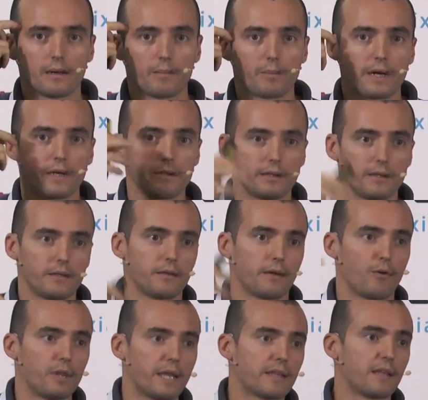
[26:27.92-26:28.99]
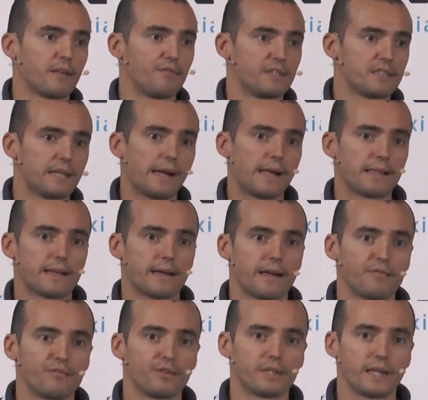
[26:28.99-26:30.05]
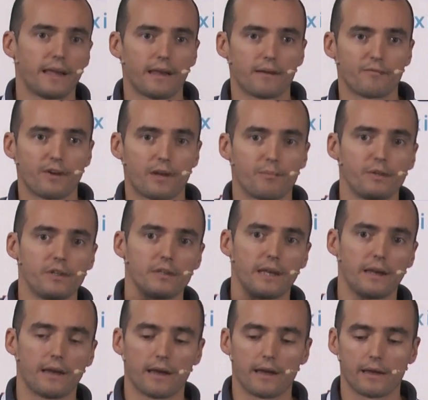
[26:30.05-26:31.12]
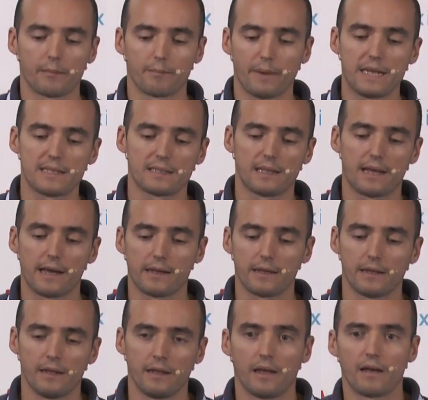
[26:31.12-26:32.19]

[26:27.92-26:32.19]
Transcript: by collecting this data every day and then building a baseline.